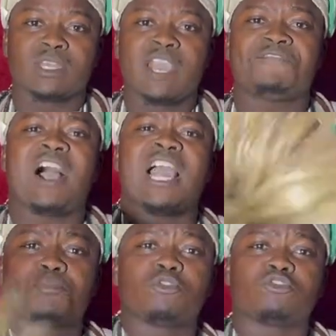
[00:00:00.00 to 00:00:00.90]
If I
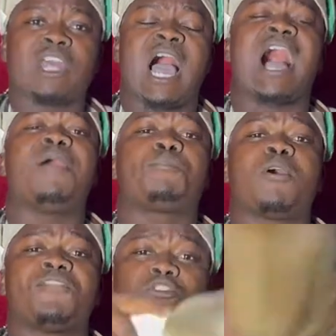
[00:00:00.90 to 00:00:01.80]
help you today, I have
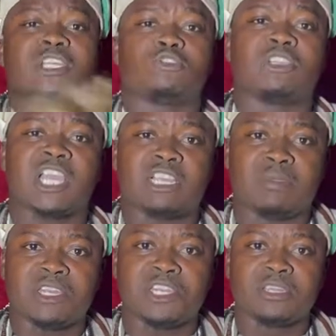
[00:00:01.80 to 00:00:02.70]
profit on it on
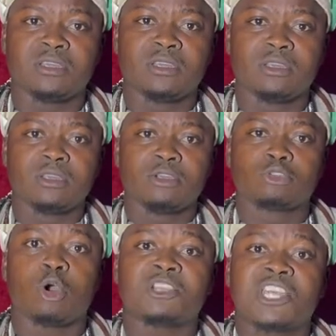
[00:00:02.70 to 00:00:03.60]
judgment day.
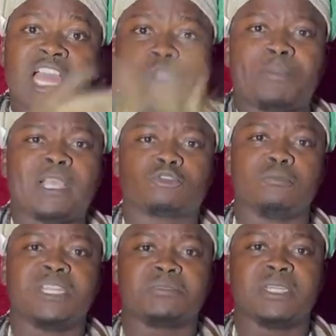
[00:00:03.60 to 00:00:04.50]
So try your best
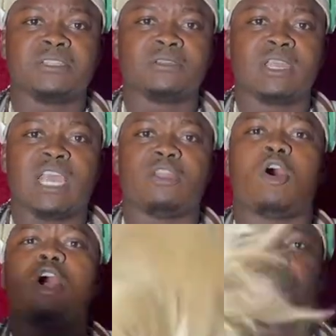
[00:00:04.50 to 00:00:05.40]
to meet me. And
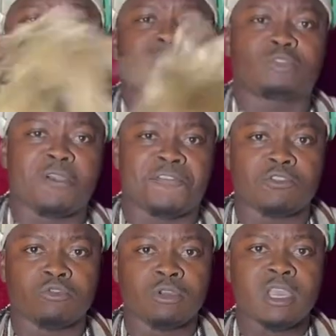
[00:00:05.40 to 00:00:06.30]
all your problems are for
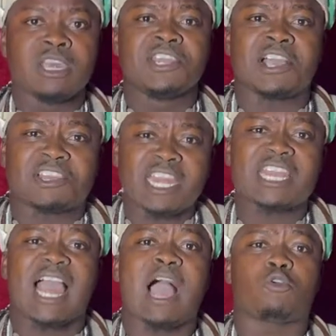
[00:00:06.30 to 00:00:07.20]
you. The great
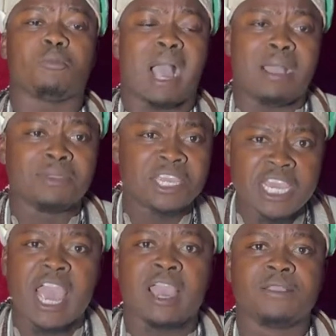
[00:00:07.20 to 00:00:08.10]
Yakubu, I'm
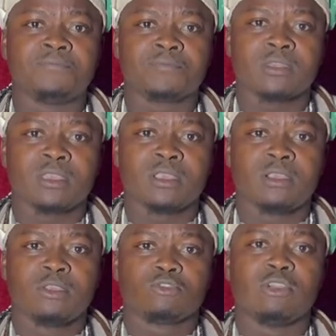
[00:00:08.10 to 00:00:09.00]
here
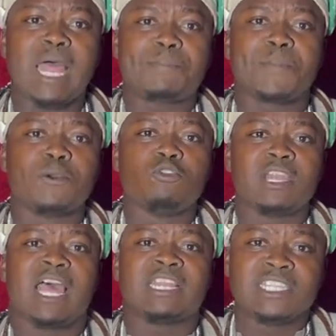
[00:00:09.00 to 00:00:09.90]
to let people
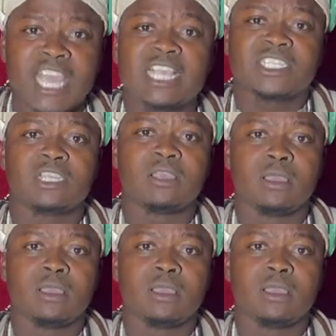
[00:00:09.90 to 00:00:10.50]
know that, yes,